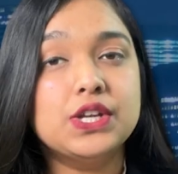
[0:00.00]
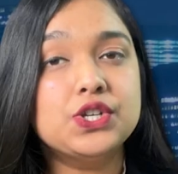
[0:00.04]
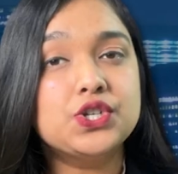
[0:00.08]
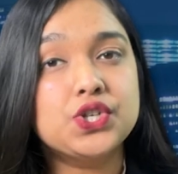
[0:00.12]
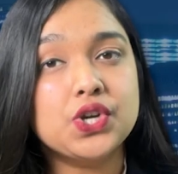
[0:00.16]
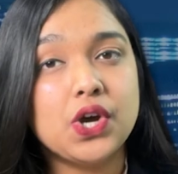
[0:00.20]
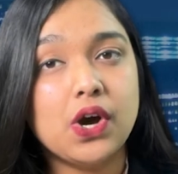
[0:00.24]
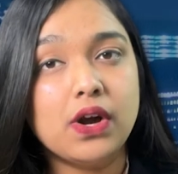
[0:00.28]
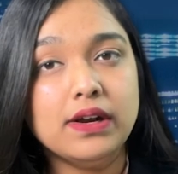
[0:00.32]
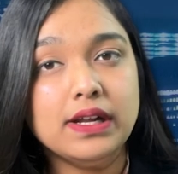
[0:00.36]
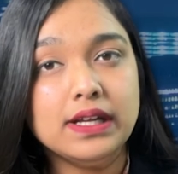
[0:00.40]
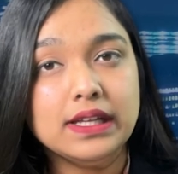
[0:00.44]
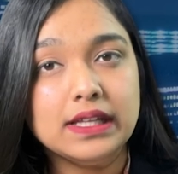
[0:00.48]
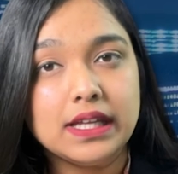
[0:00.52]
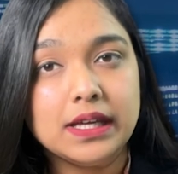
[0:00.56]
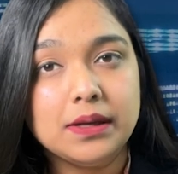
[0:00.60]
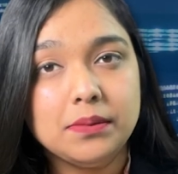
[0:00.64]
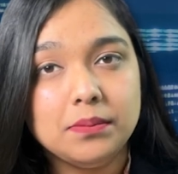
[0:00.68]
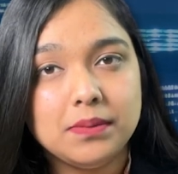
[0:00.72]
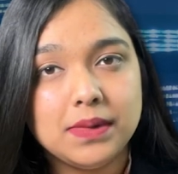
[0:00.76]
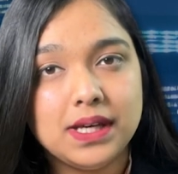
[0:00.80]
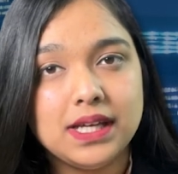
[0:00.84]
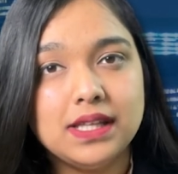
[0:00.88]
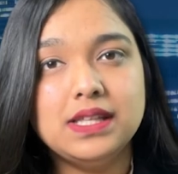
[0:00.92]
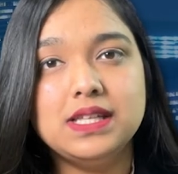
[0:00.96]
ensuring they
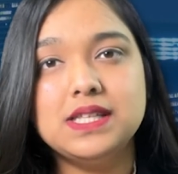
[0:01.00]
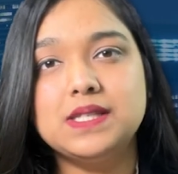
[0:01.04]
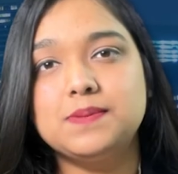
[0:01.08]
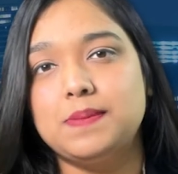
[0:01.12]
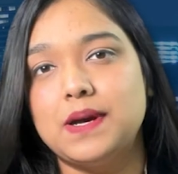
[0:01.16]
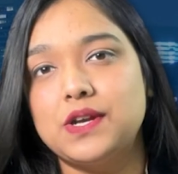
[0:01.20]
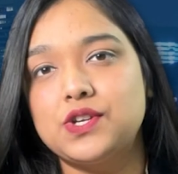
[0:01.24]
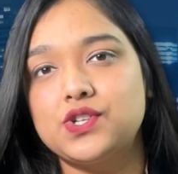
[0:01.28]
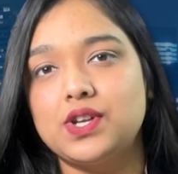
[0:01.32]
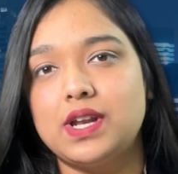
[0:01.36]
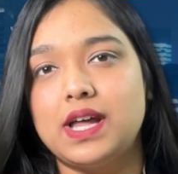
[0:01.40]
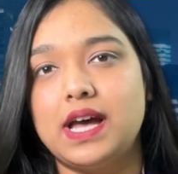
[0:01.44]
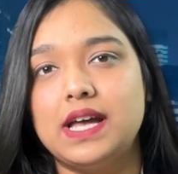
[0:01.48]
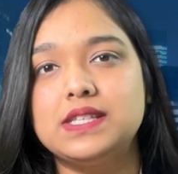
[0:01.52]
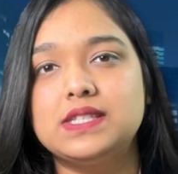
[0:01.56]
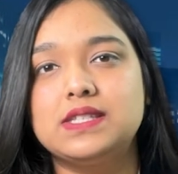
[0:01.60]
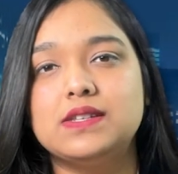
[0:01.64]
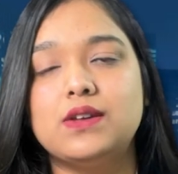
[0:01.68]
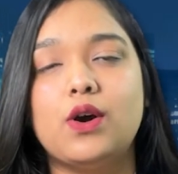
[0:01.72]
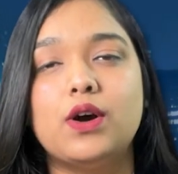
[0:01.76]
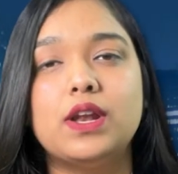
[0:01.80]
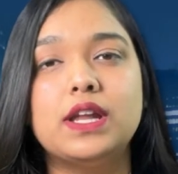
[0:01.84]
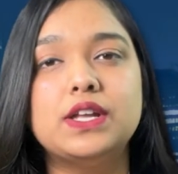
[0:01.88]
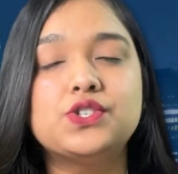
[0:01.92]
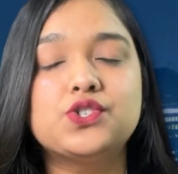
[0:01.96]
meet the specialized
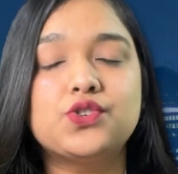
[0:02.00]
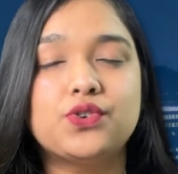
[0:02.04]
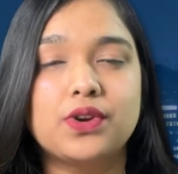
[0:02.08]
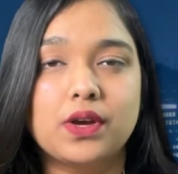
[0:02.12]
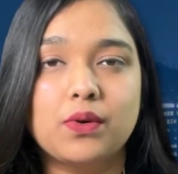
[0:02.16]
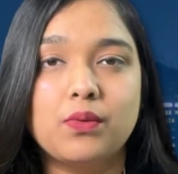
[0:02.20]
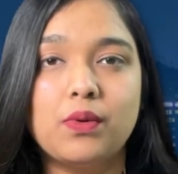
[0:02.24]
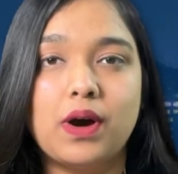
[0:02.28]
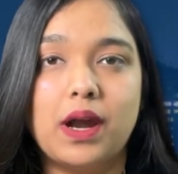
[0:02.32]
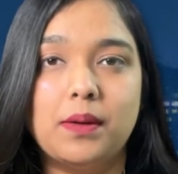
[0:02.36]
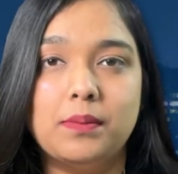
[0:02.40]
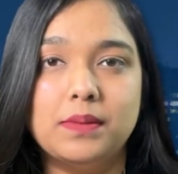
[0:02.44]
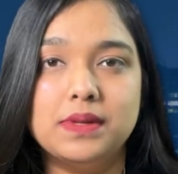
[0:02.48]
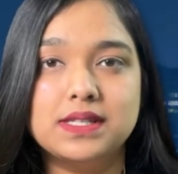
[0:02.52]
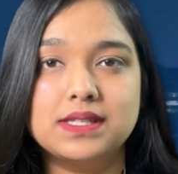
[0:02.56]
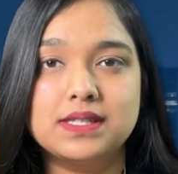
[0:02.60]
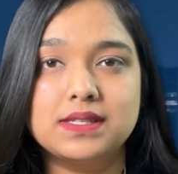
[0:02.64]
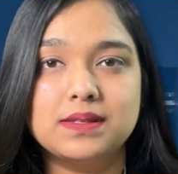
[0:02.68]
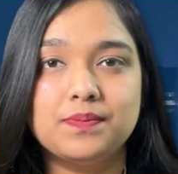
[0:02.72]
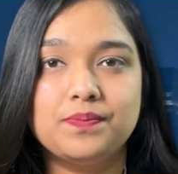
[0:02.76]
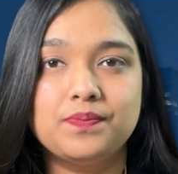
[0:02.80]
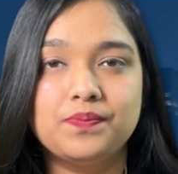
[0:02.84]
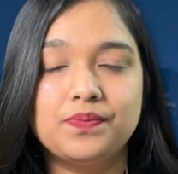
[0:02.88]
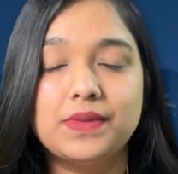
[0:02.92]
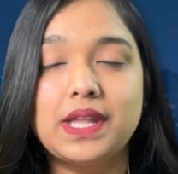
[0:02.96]
knowledge requirements.
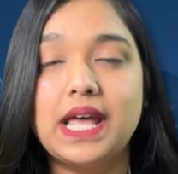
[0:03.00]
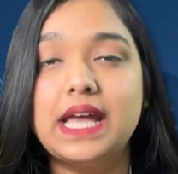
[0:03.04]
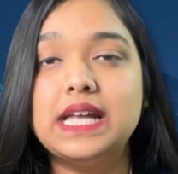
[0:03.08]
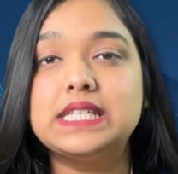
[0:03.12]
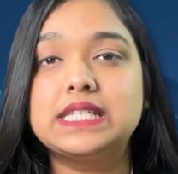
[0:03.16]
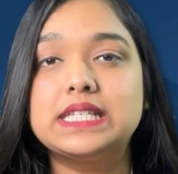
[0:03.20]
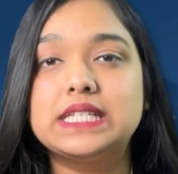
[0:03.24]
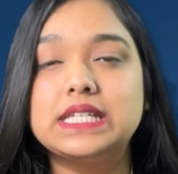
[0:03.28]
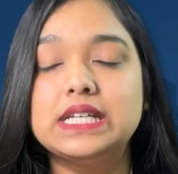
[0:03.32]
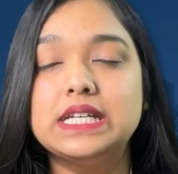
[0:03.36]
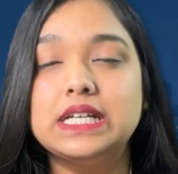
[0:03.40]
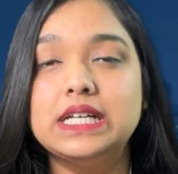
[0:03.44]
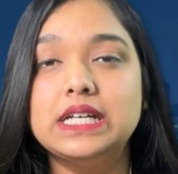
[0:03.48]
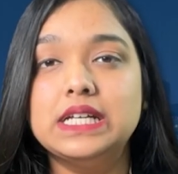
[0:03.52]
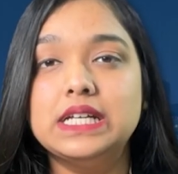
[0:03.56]
Next,